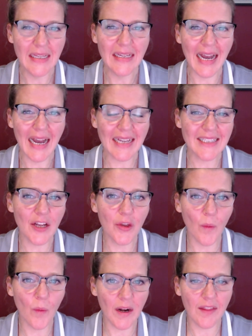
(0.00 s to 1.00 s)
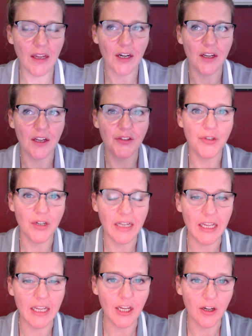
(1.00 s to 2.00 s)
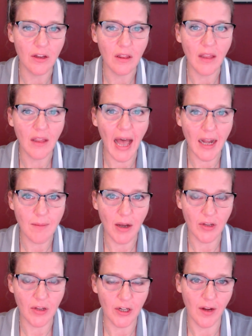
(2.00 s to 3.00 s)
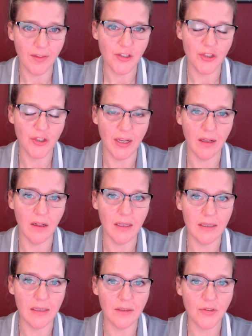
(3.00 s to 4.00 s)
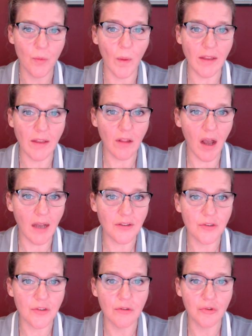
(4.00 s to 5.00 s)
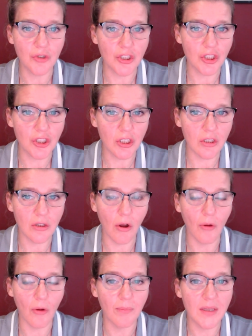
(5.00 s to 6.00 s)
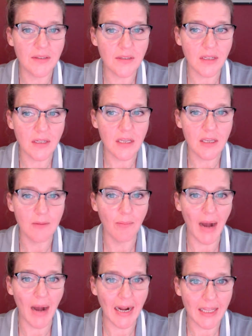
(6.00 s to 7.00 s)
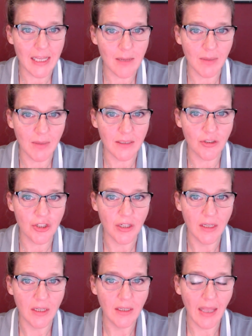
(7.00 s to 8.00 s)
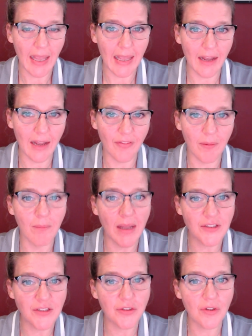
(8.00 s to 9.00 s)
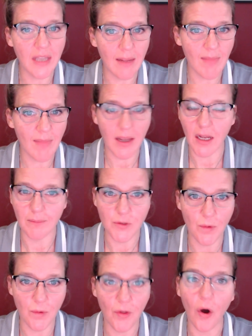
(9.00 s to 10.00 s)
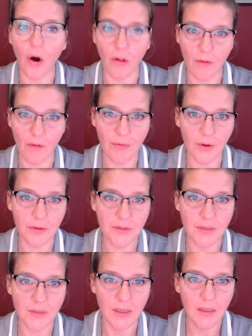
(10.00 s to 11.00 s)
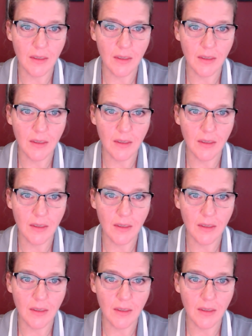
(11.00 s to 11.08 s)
I can tell you one of the areas you're going to hear a lot about here on this channel is weight loss, nutrition, obesity, body image, and the mental game that comes with all of those.